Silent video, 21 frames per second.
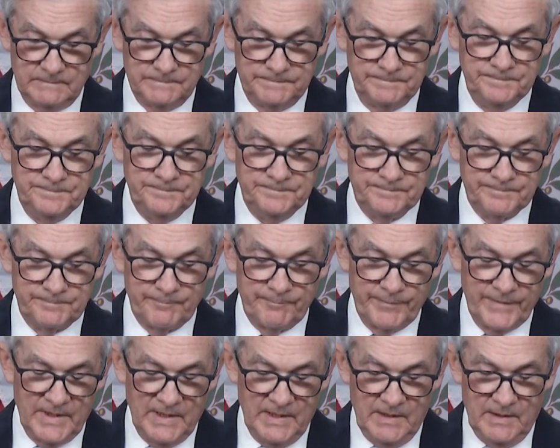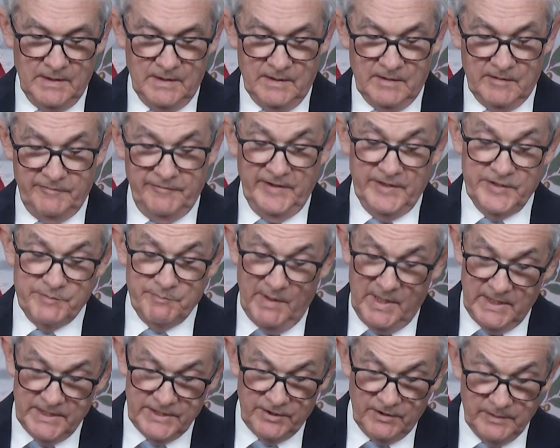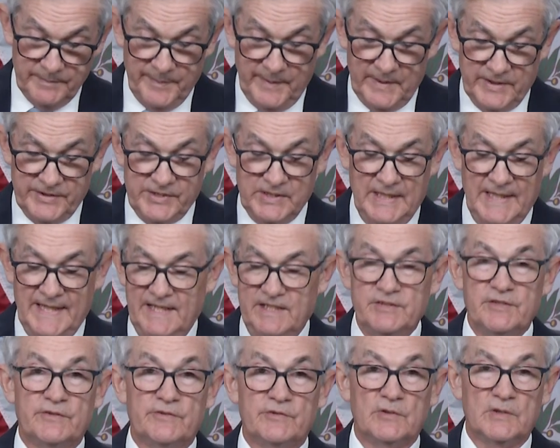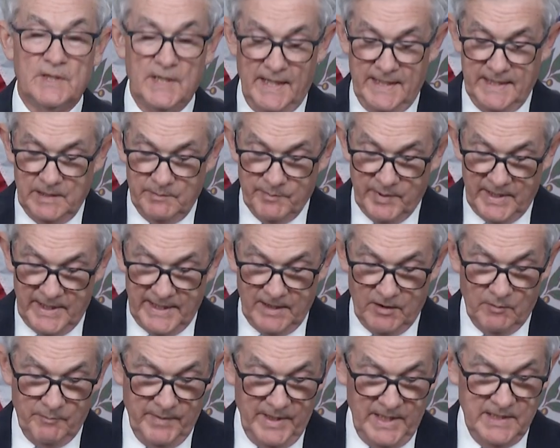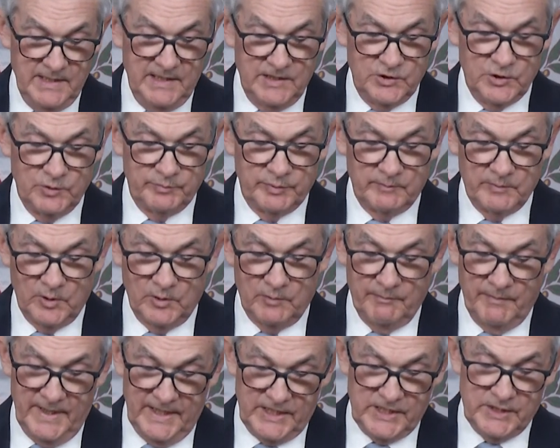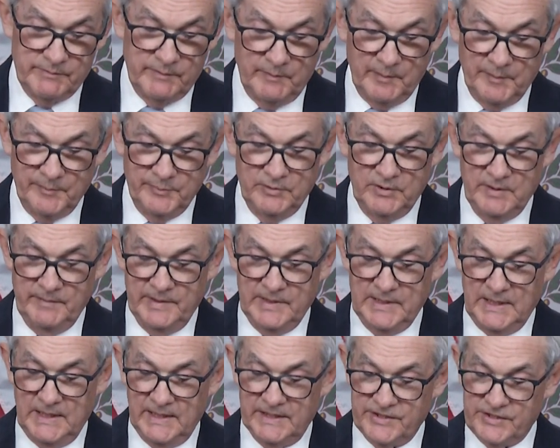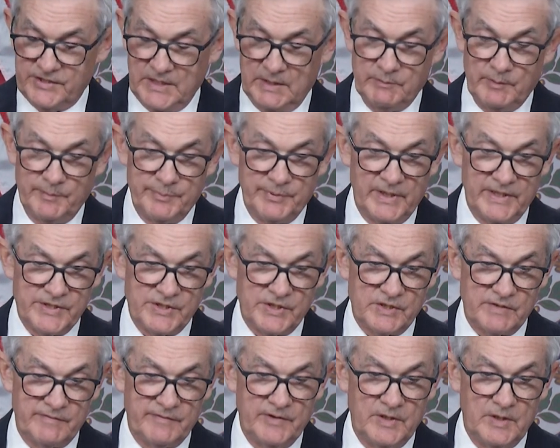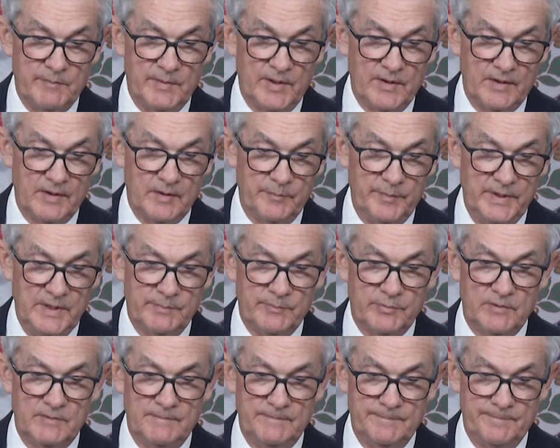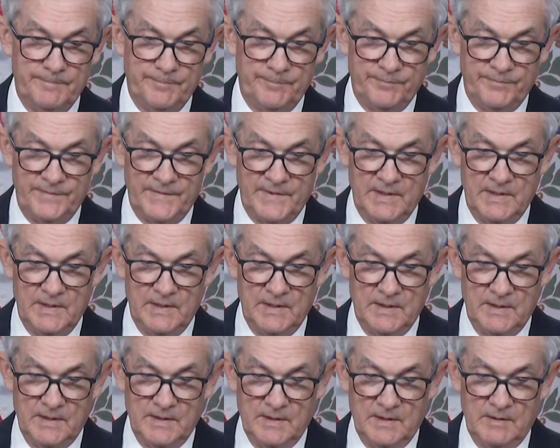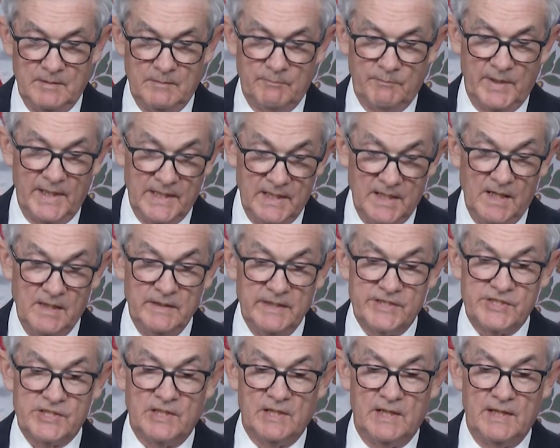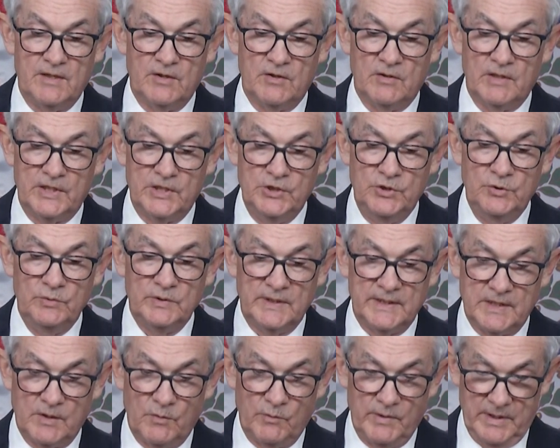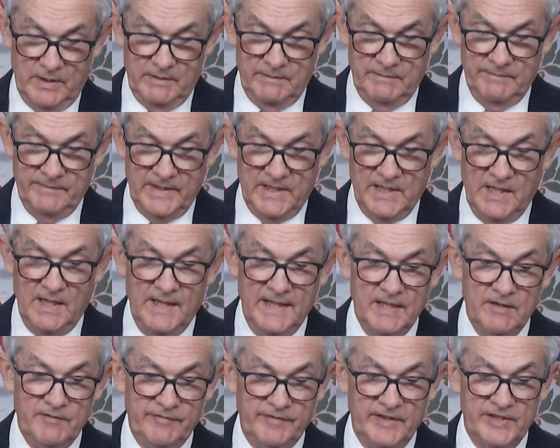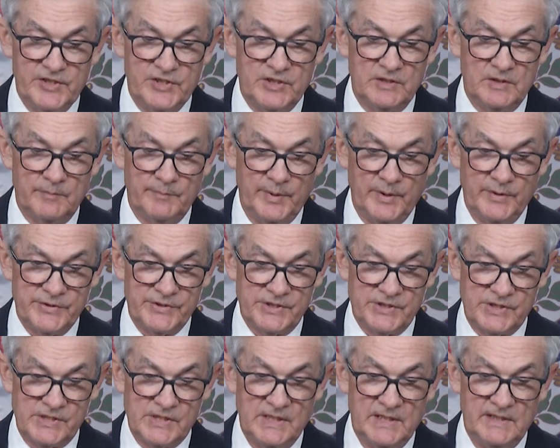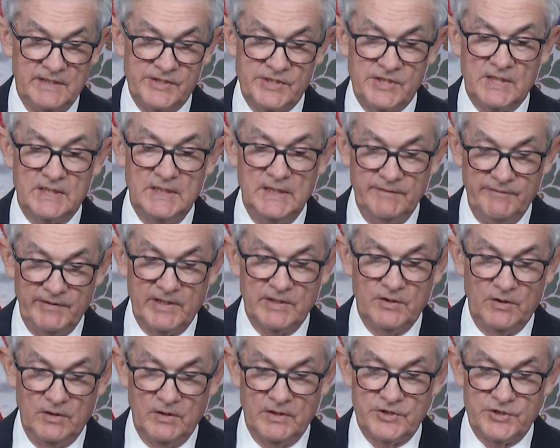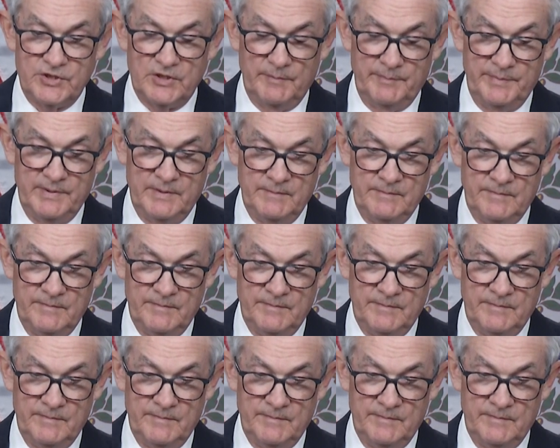The Fed's monetary policy actions are guided by our mandate to promote maximum employment and stable prices for the American people. My colleagues and I are acutely aware that high inflation imposes significant hardship